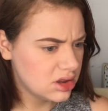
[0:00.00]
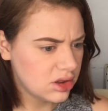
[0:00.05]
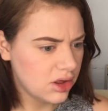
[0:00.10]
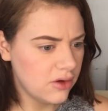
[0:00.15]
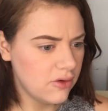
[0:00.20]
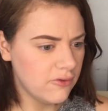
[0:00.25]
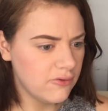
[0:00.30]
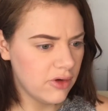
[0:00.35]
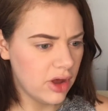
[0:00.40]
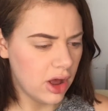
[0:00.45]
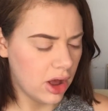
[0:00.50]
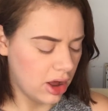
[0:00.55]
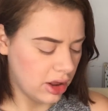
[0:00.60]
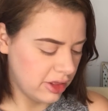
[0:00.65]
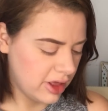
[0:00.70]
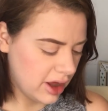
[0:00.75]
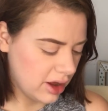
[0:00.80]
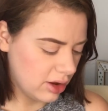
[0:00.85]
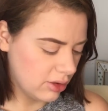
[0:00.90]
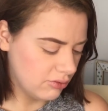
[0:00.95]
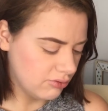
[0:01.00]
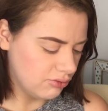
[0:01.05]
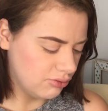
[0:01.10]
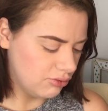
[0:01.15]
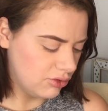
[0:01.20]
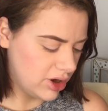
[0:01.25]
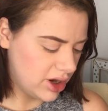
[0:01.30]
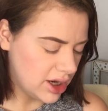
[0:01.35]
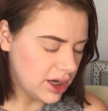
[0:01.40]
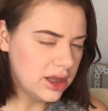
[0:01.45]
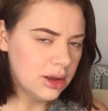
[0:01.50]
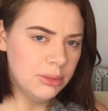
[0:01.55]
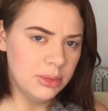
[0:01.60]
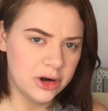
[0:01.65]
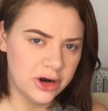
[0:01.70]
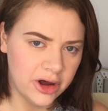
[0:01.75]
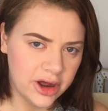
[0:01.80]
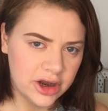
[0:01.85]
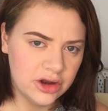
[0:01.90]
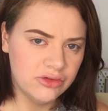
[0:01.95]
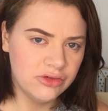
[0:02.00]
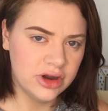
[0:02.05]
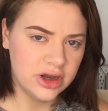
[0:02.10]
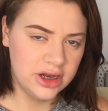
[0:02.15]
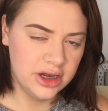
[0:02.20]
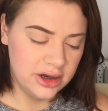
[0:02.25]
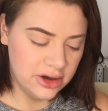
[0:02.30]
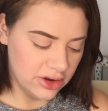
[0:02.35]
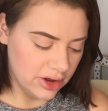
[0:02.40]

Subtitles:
so far, that really applied really